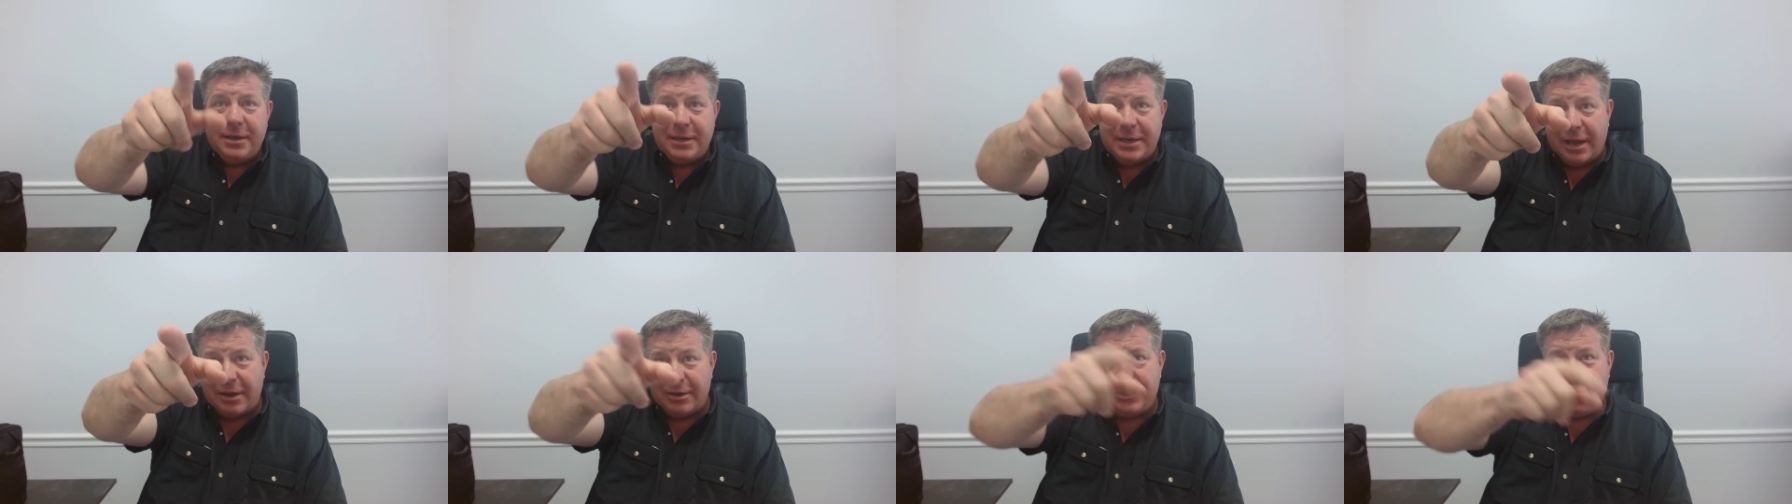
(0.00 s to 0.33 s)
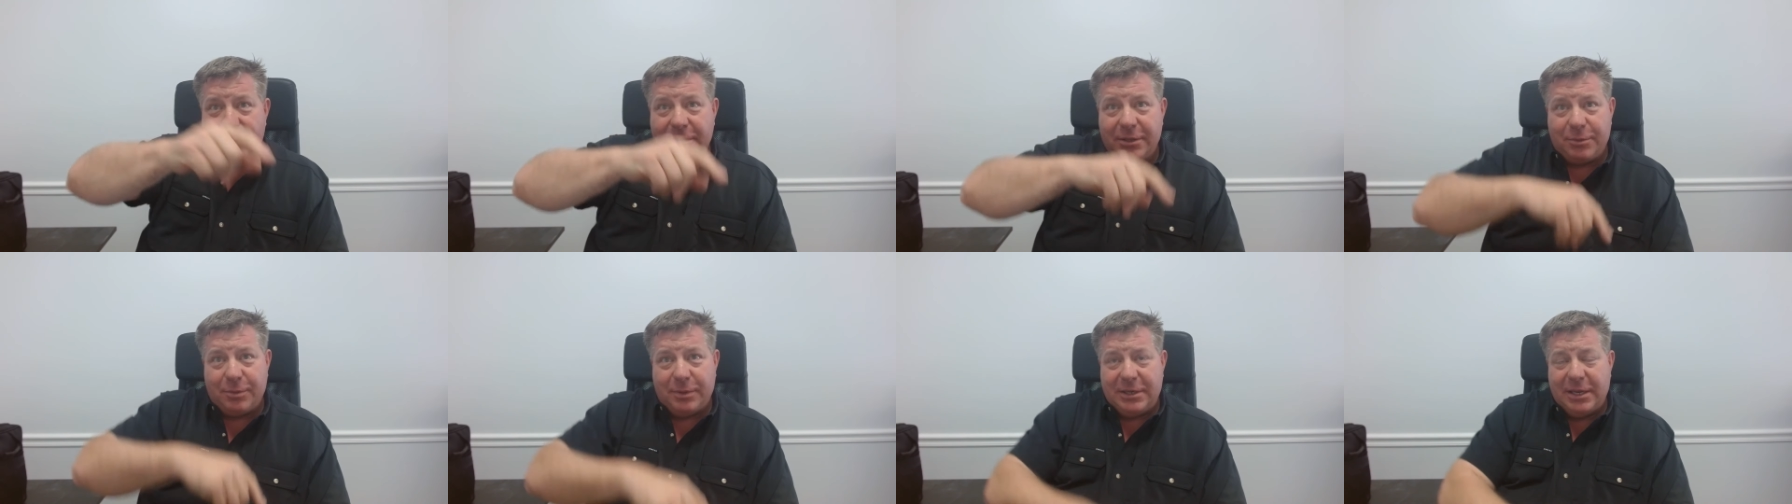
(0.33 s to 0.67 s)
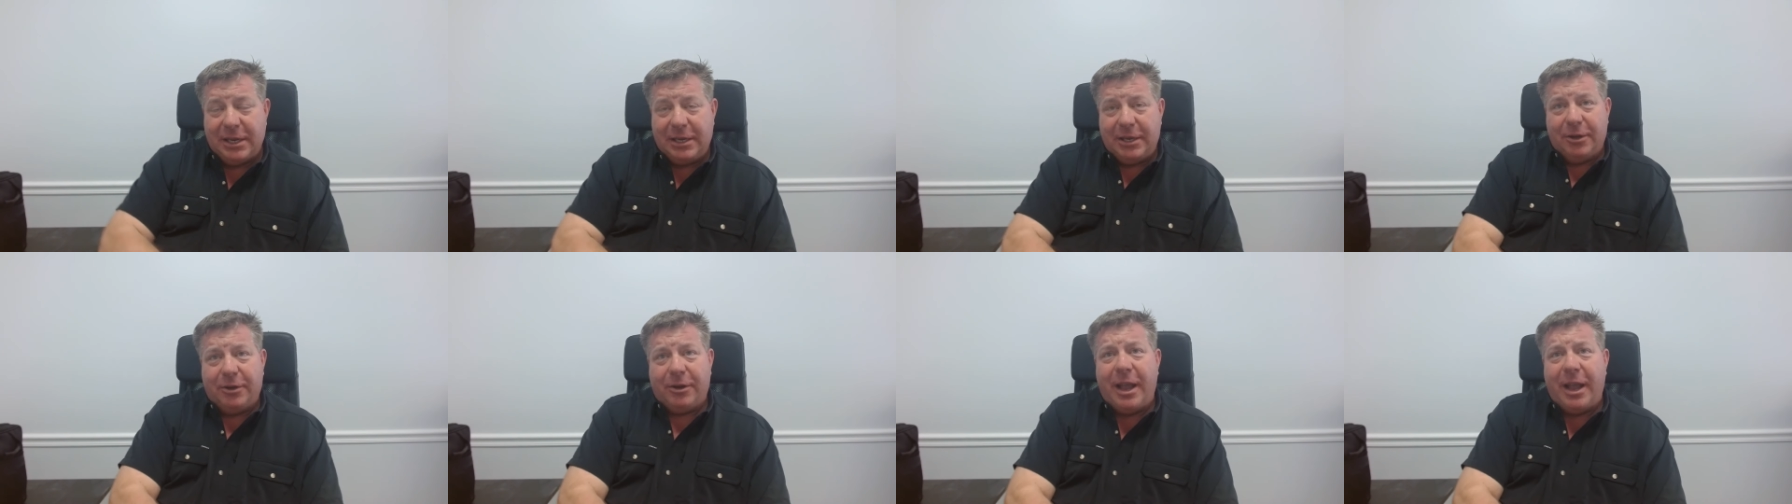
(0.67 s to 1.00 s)
now to his
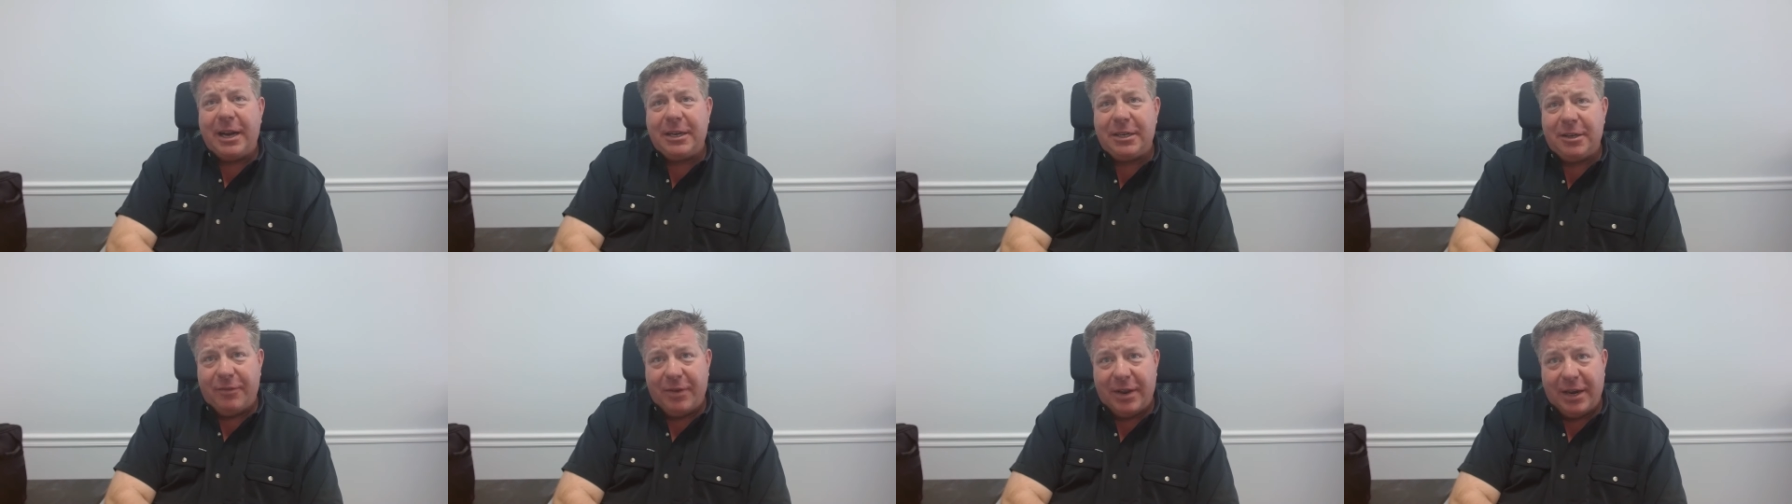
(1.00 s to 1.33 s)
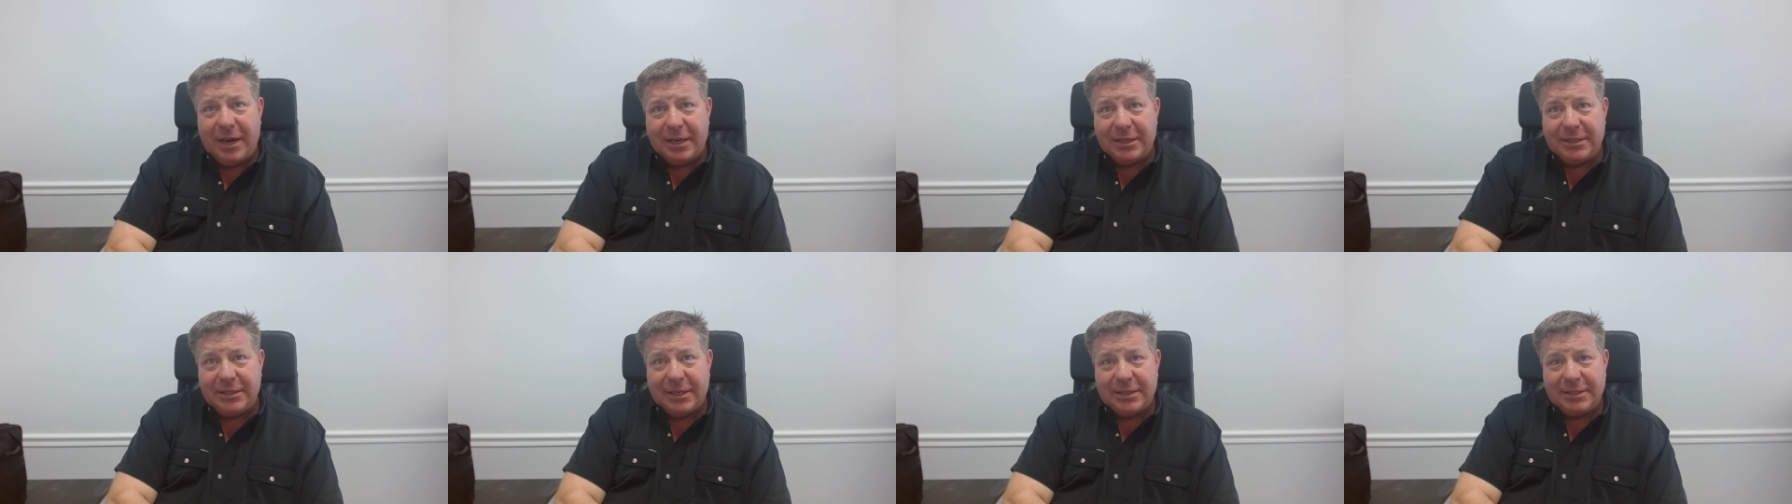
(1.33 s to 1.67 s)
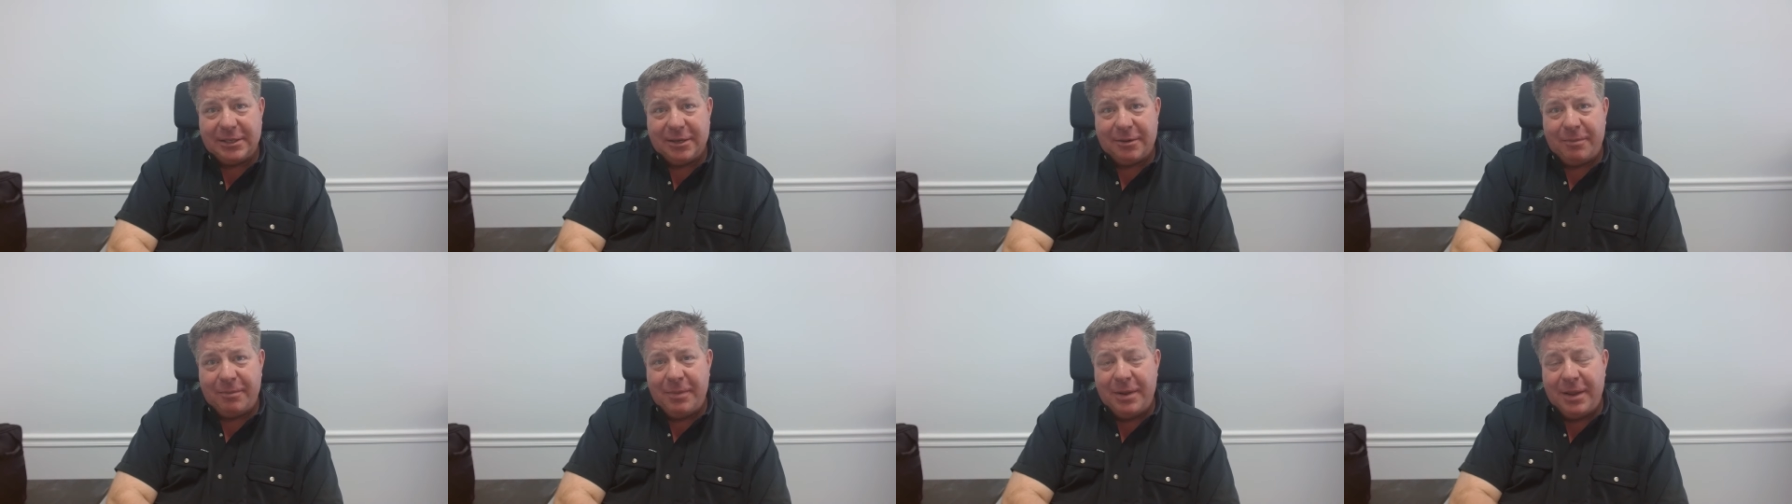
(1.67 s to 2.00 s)
reticular activating
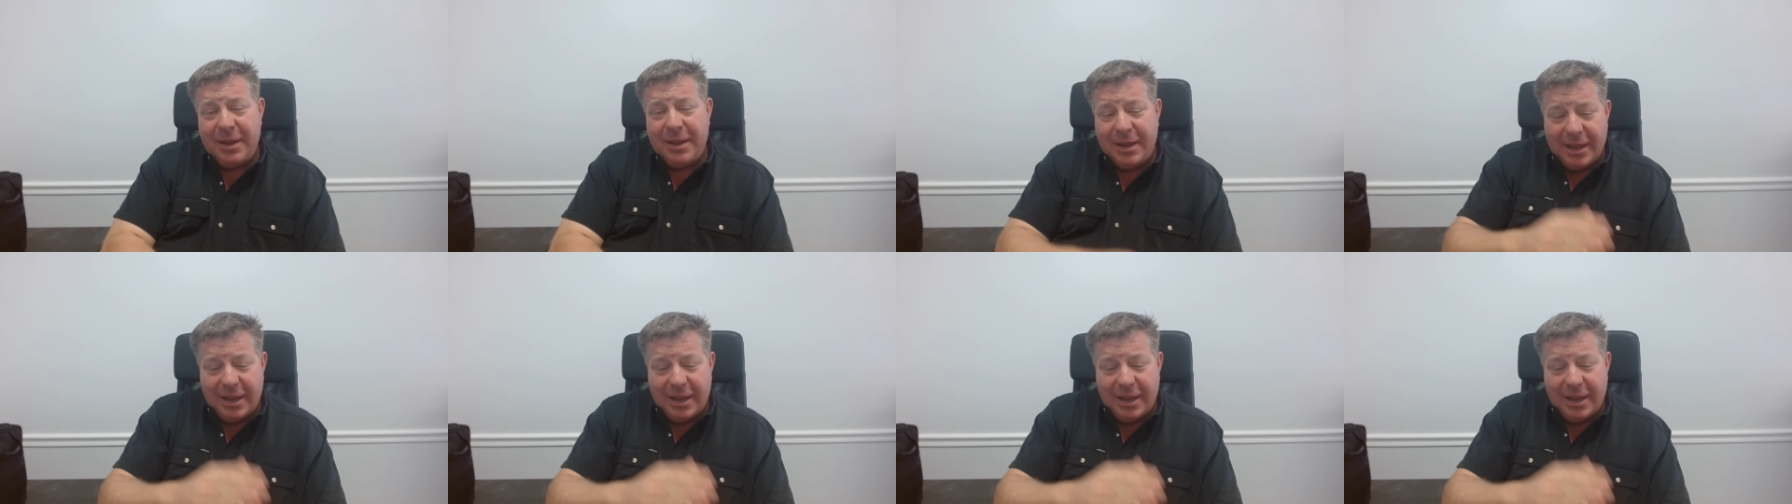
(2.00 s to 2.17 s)
system.